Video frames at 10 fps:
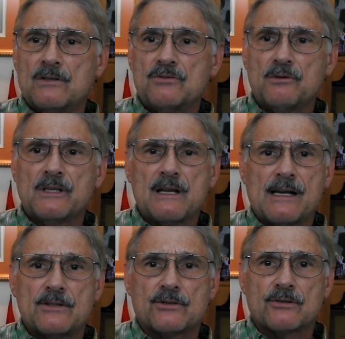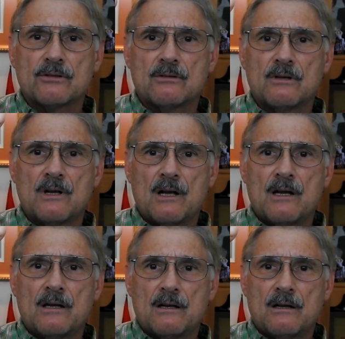It's really nice.
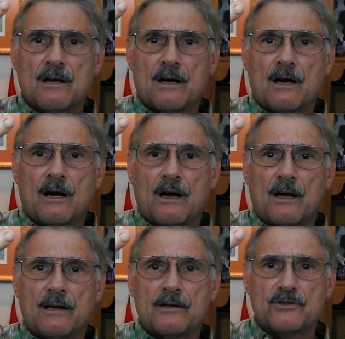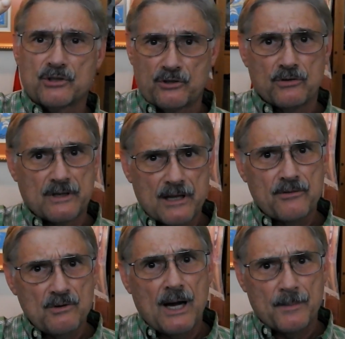I secured that
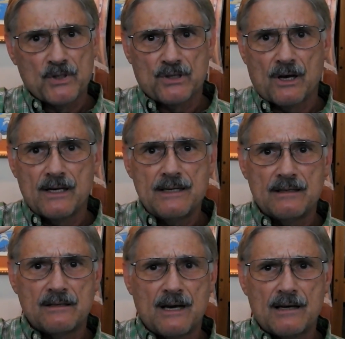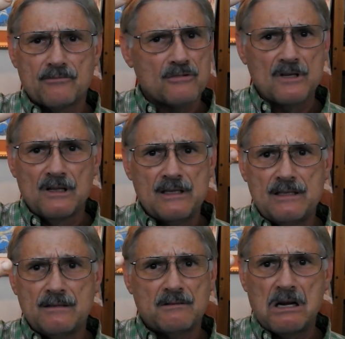through Amazon, and not
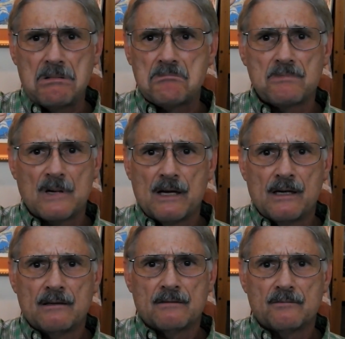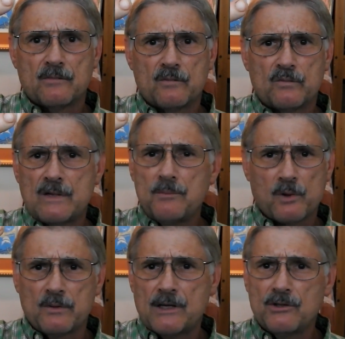really, you know,
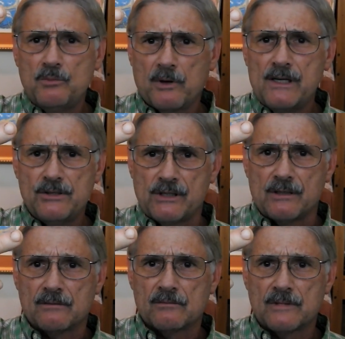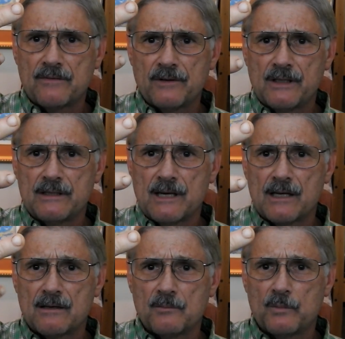not too pricey. Definitely
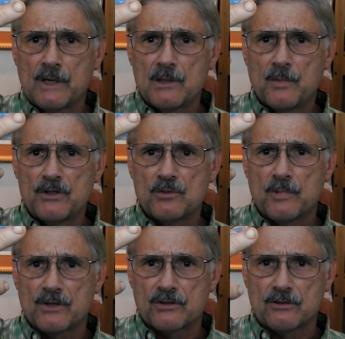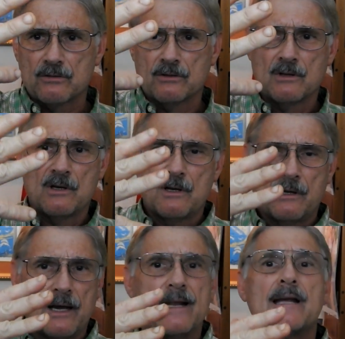not a budget buster,
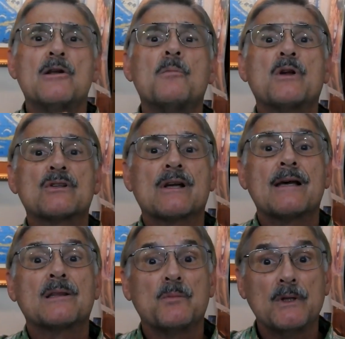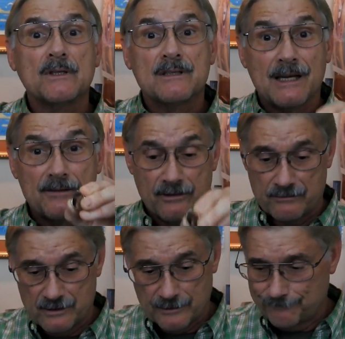and I know because I got the bill tonight for
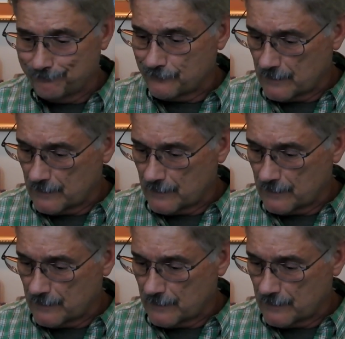everything.